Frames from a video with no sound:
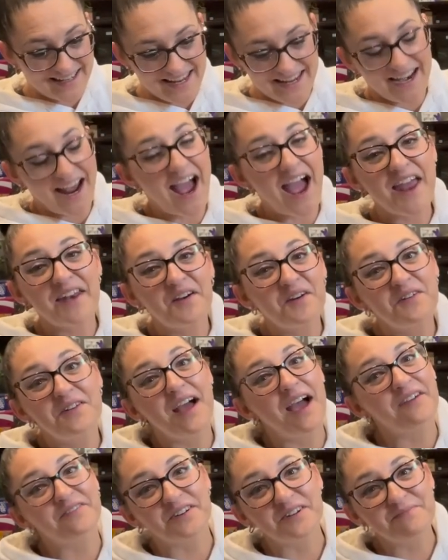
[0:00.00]
And I
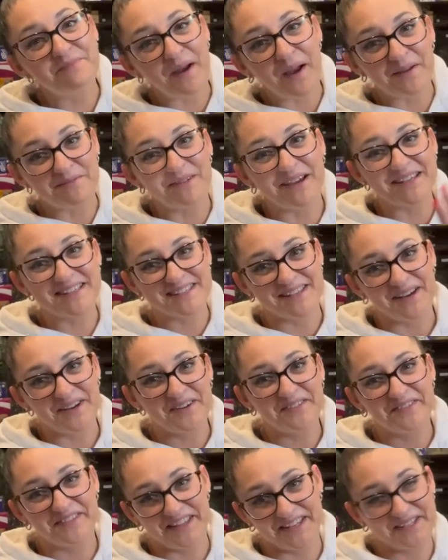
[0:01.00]
don't ever buy
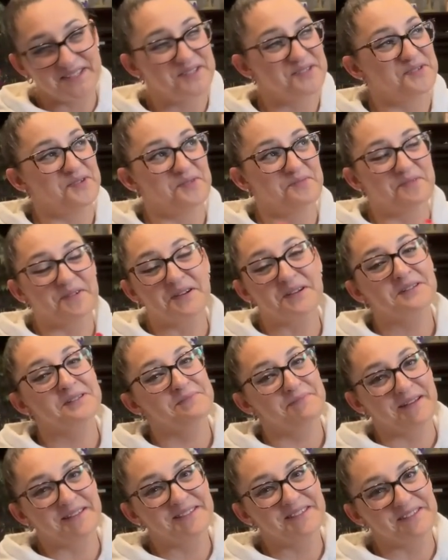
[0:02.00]
myself like super
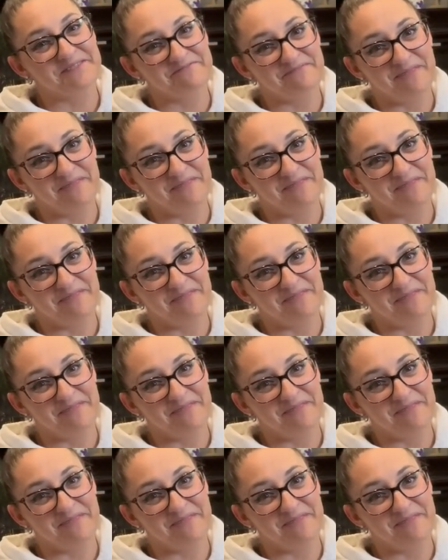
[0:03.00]
expensive